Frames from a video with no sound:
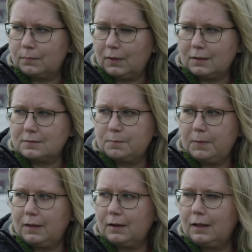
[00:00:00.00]

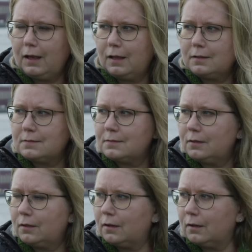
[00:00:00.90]
experienced
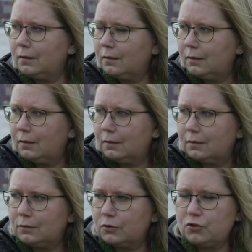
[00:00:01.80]

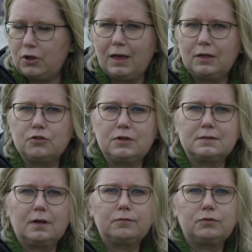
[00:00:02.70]
the
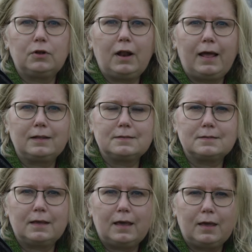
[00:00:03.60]
changes of the
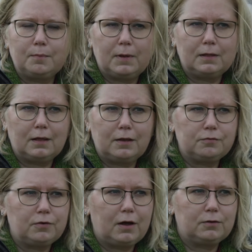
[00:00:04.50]
landscape, and I
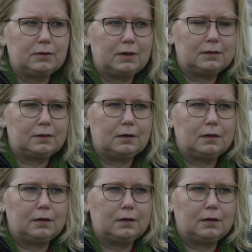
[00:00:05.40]
found it